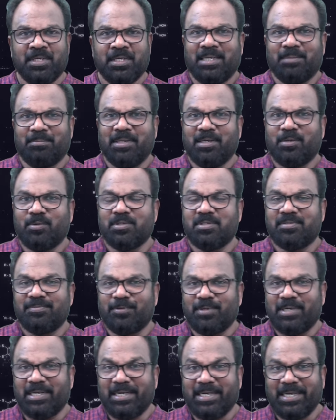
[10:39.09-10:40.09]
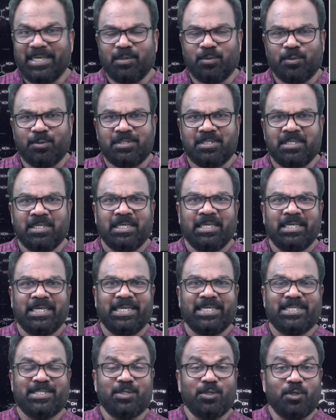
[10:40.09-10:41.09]
And because for NaOH,
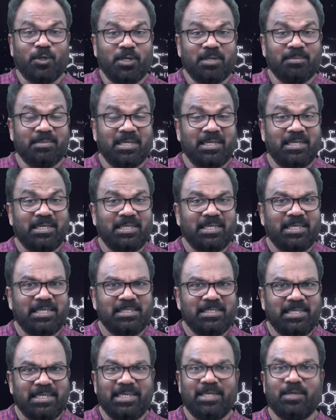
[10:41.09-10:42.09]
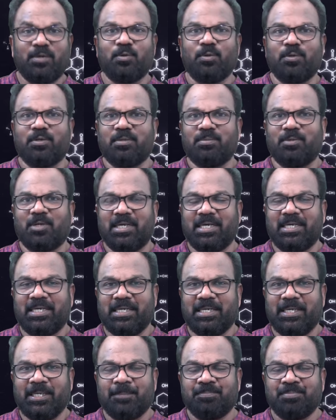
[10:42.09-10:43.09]
its normality is equal to
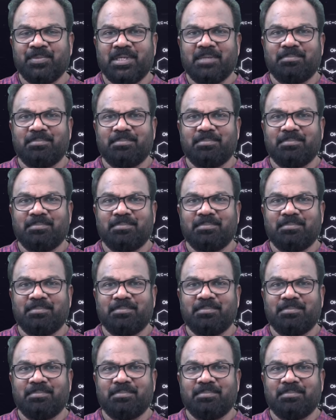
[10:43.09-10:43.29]
molarity